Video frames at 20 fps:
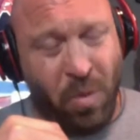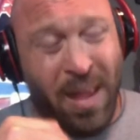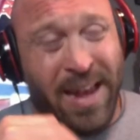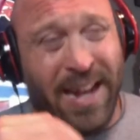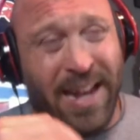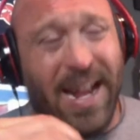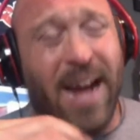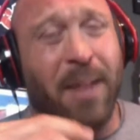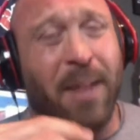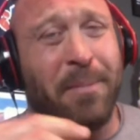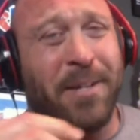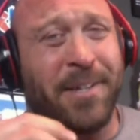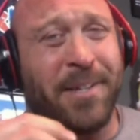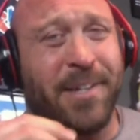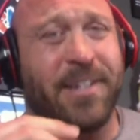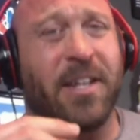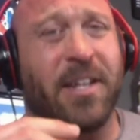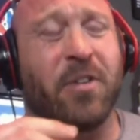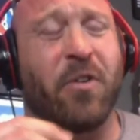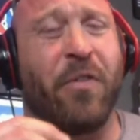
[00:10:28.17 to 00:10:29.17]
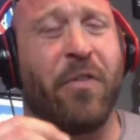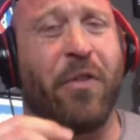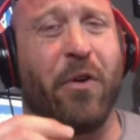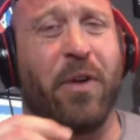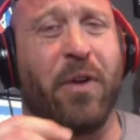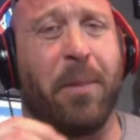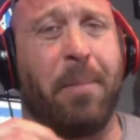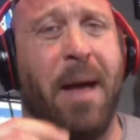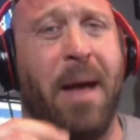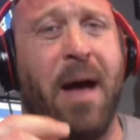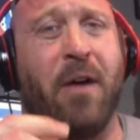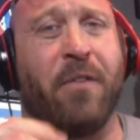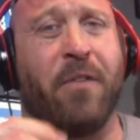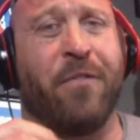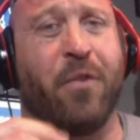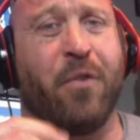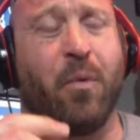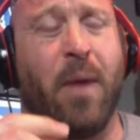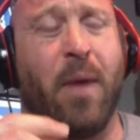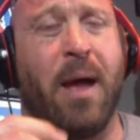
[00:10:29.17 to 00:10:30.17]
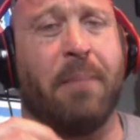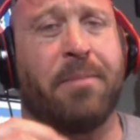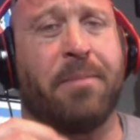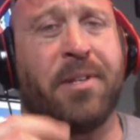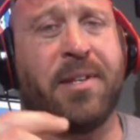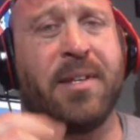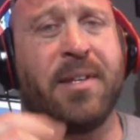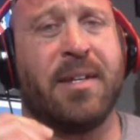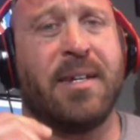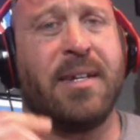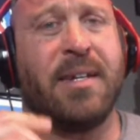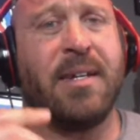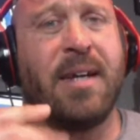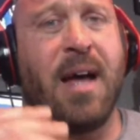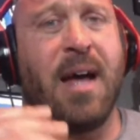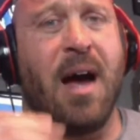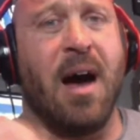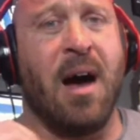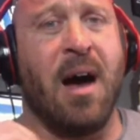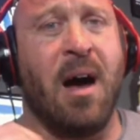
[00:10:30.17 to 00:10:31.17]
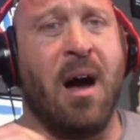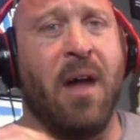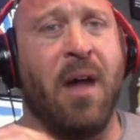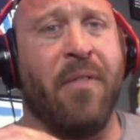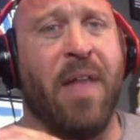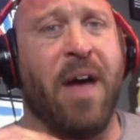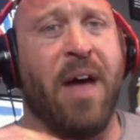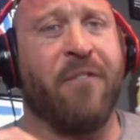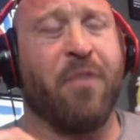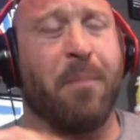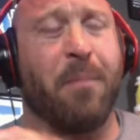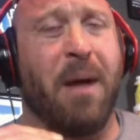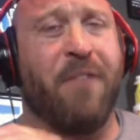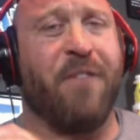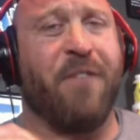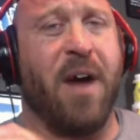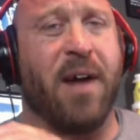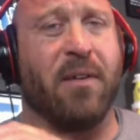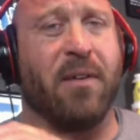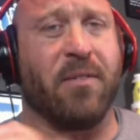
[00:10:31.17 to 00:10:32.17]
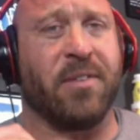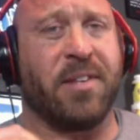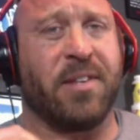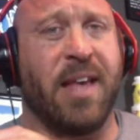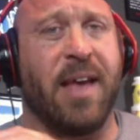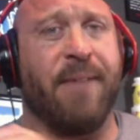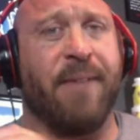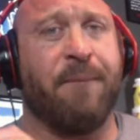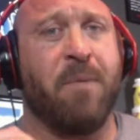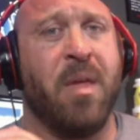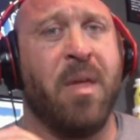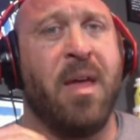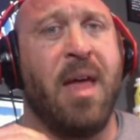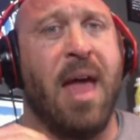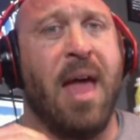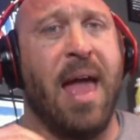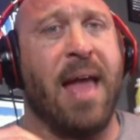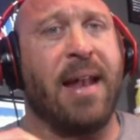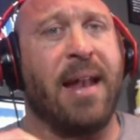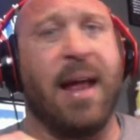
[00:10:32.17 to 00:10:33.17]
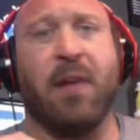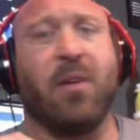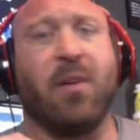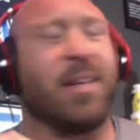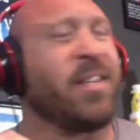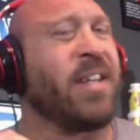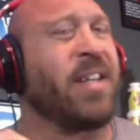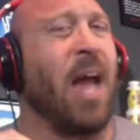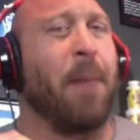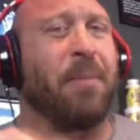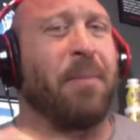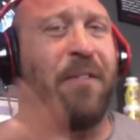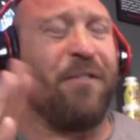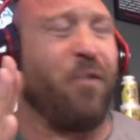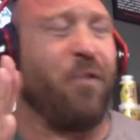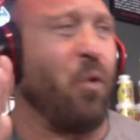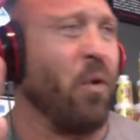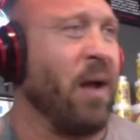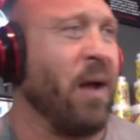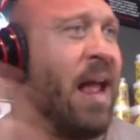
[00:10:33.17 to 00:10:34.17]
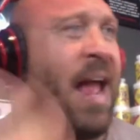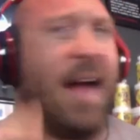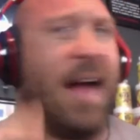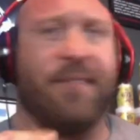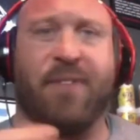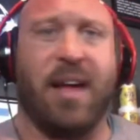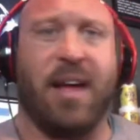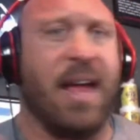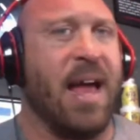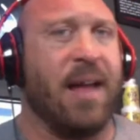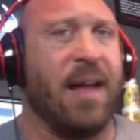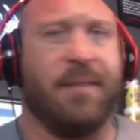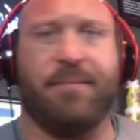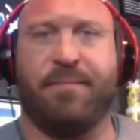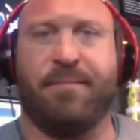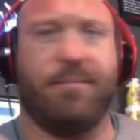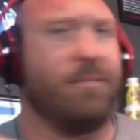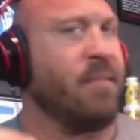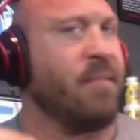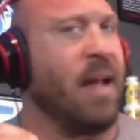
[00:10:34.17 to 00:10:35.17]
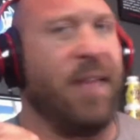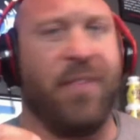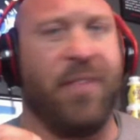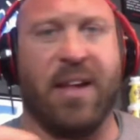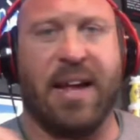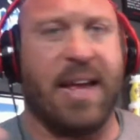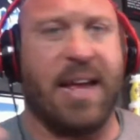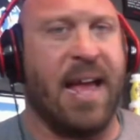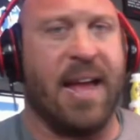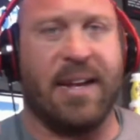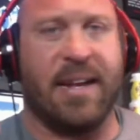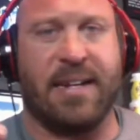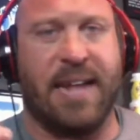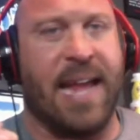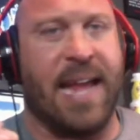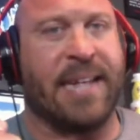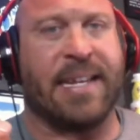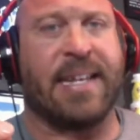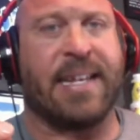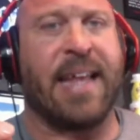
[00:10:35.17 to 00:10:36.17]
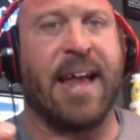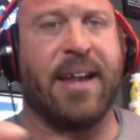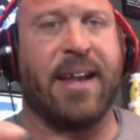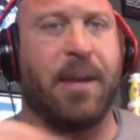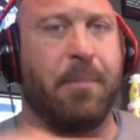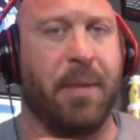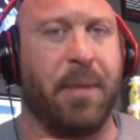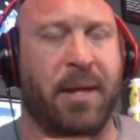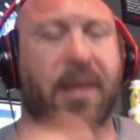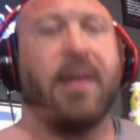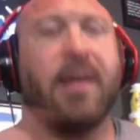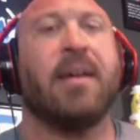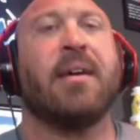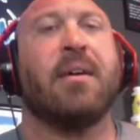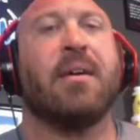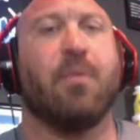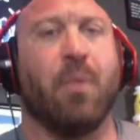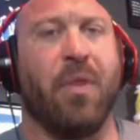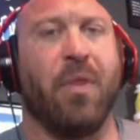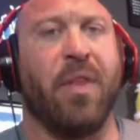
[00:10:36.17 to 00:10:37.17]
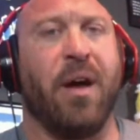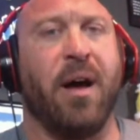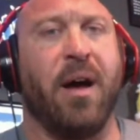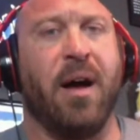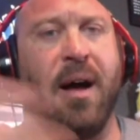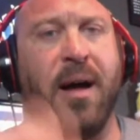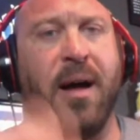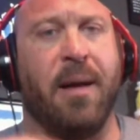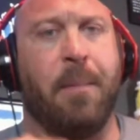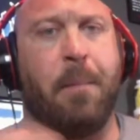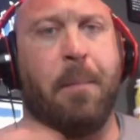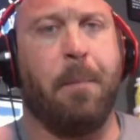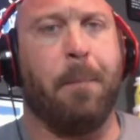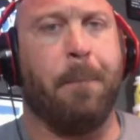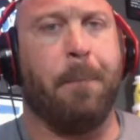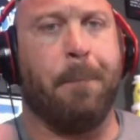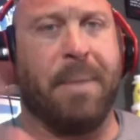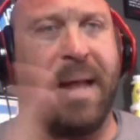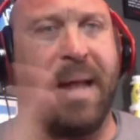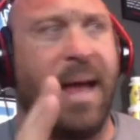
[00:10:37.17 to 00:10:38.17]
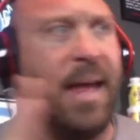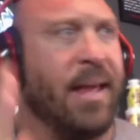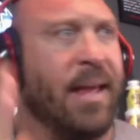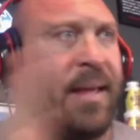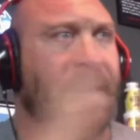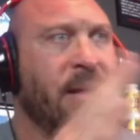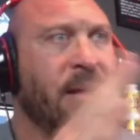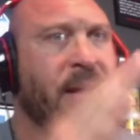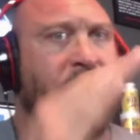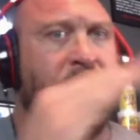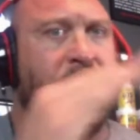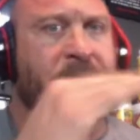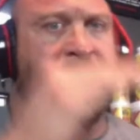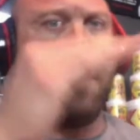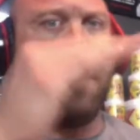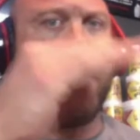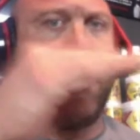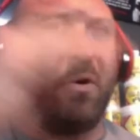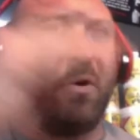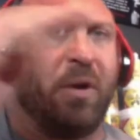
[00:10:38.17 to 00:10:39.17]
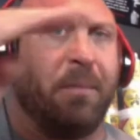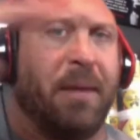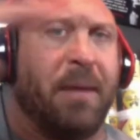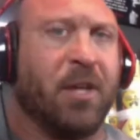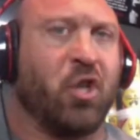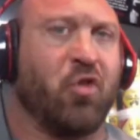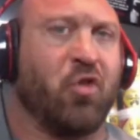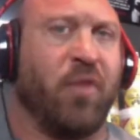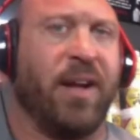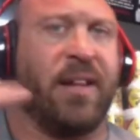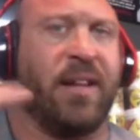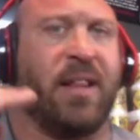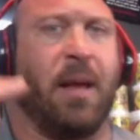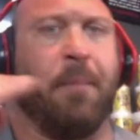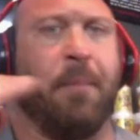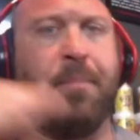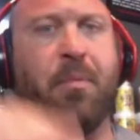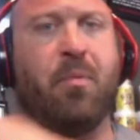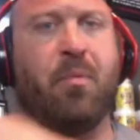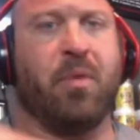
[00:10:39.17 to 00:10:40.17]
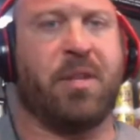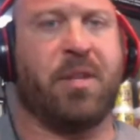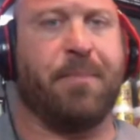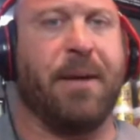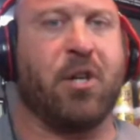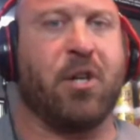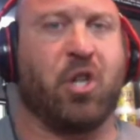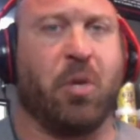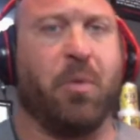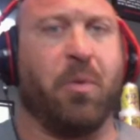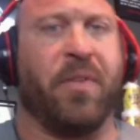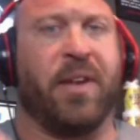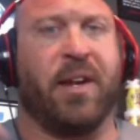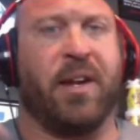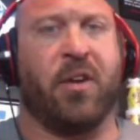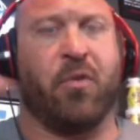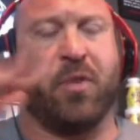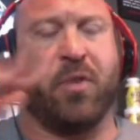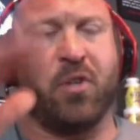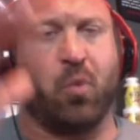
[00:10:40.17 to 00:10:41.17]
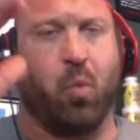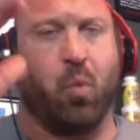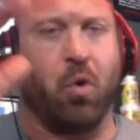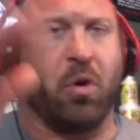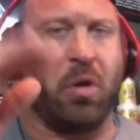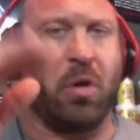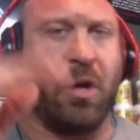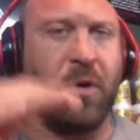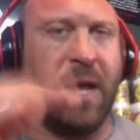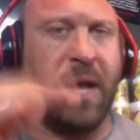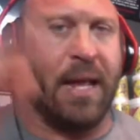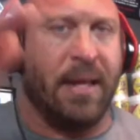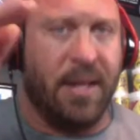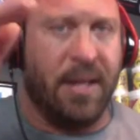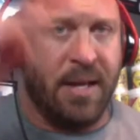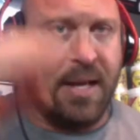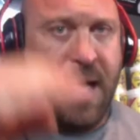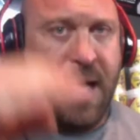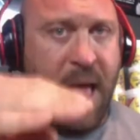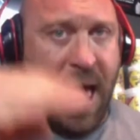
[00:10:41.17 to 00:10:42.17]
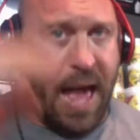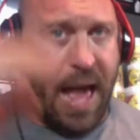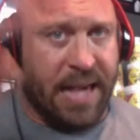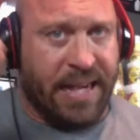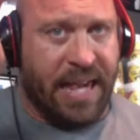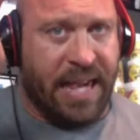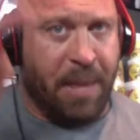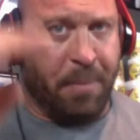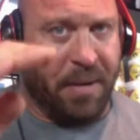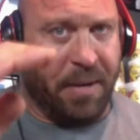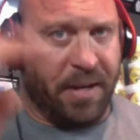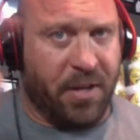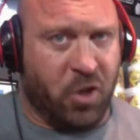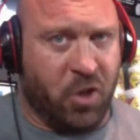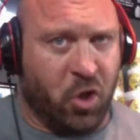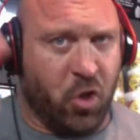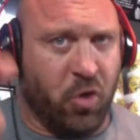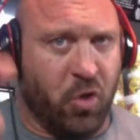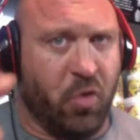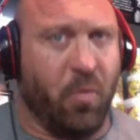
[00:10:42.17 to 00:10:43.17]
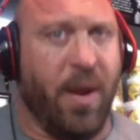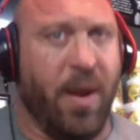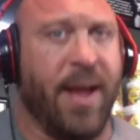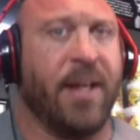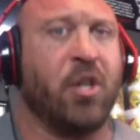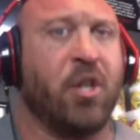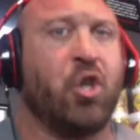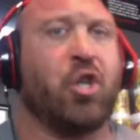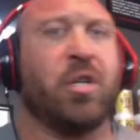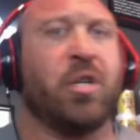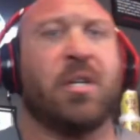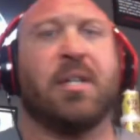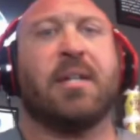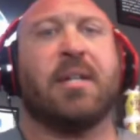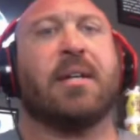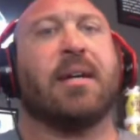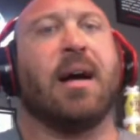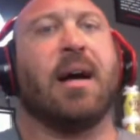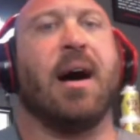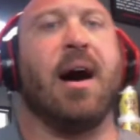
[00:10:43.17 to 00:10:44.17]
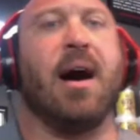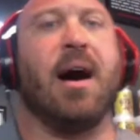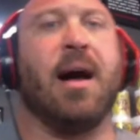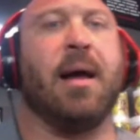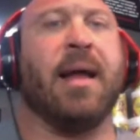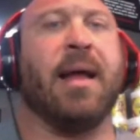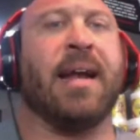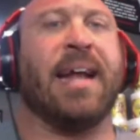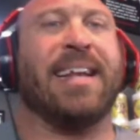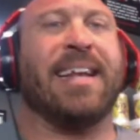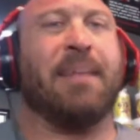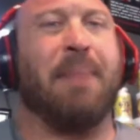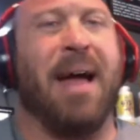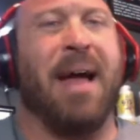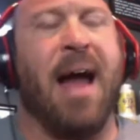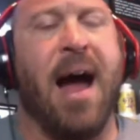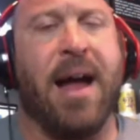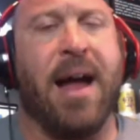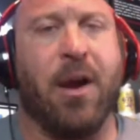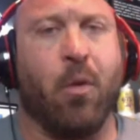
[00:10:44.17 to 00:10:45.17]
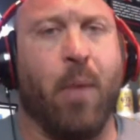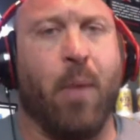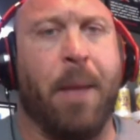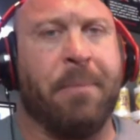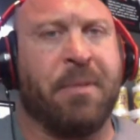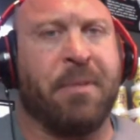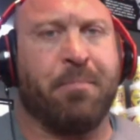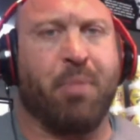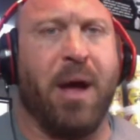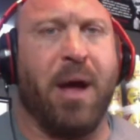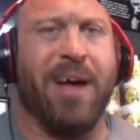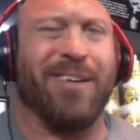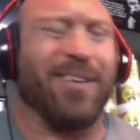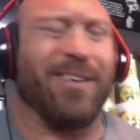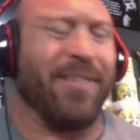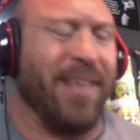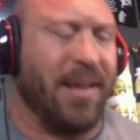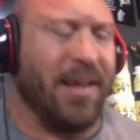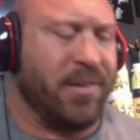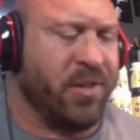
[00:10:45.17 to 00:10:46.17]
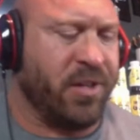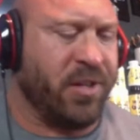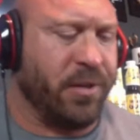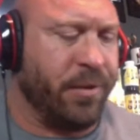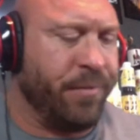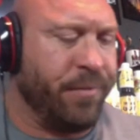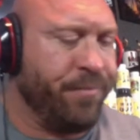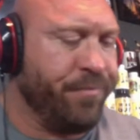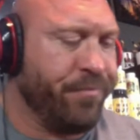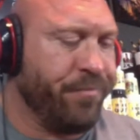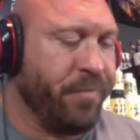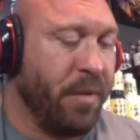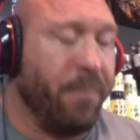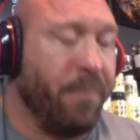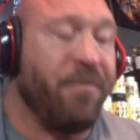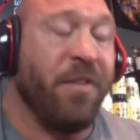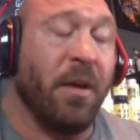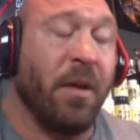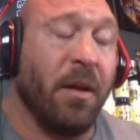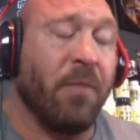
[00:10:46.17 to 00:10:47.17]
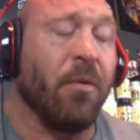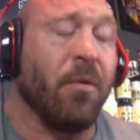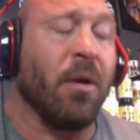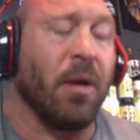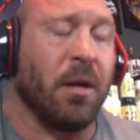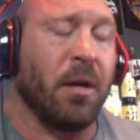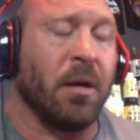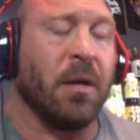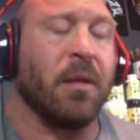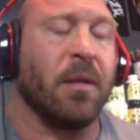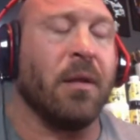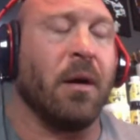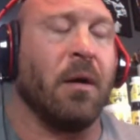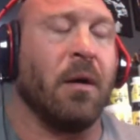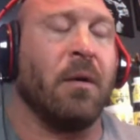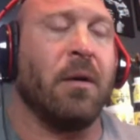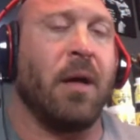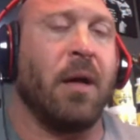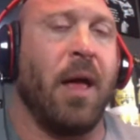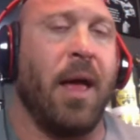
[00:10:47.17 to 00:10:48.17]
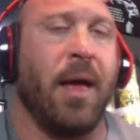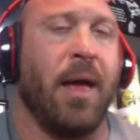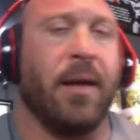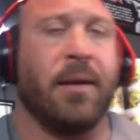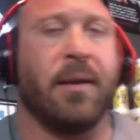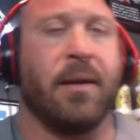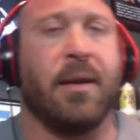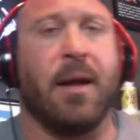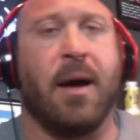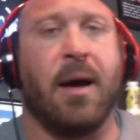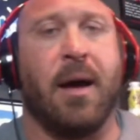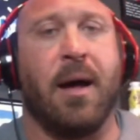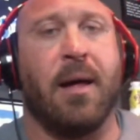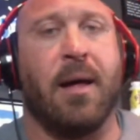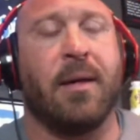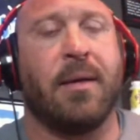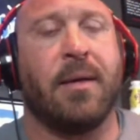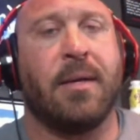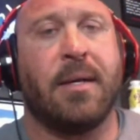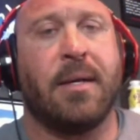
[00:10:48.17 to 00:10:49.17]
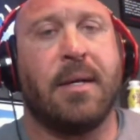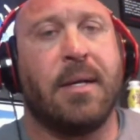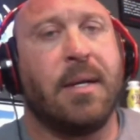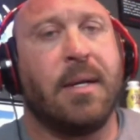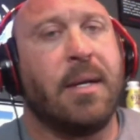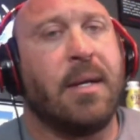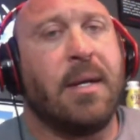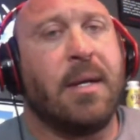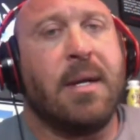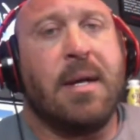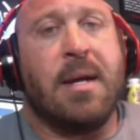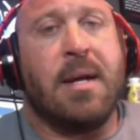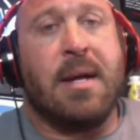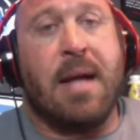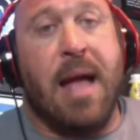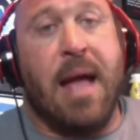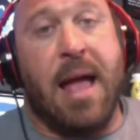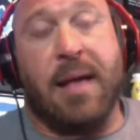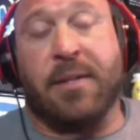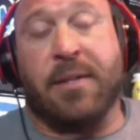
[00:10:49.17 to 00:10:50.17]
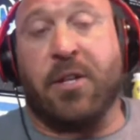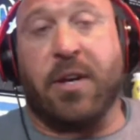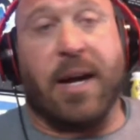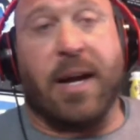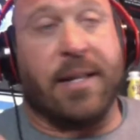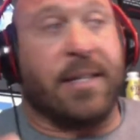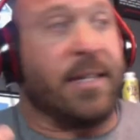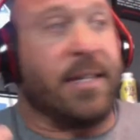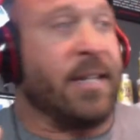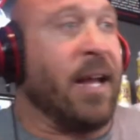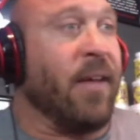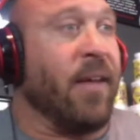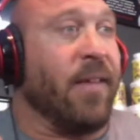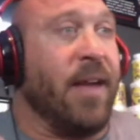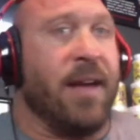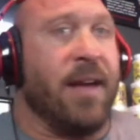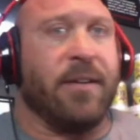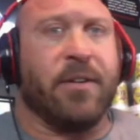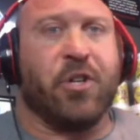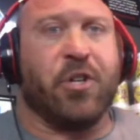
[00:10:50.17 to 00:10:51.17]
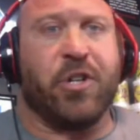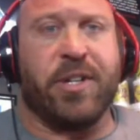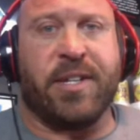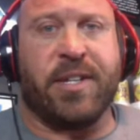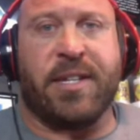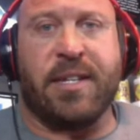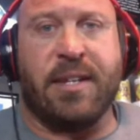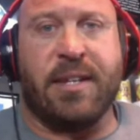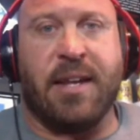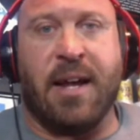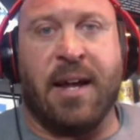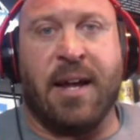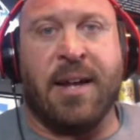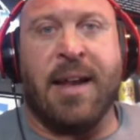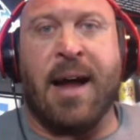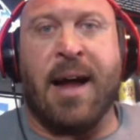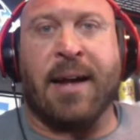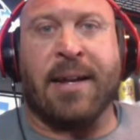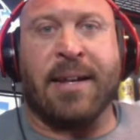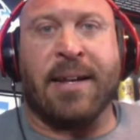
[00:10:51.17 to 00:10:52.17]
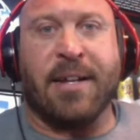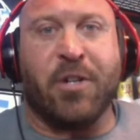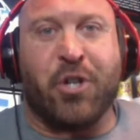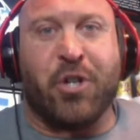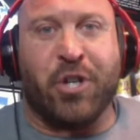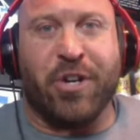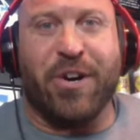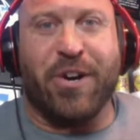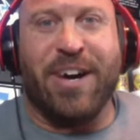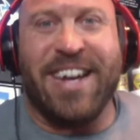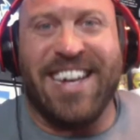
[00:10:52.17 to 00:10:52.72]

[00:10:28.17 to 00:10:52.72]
And I got up to 630 pounds for reps on that for my final set. And I only stopped at four. I think I had 8 to 10 in me with as I'm building my strength up, especially with an increased workload, I keep it at a certain range. And I did my higher reps prior to that. So I'm feeling really good, though. And as you guys can tell, the energy is not an issue.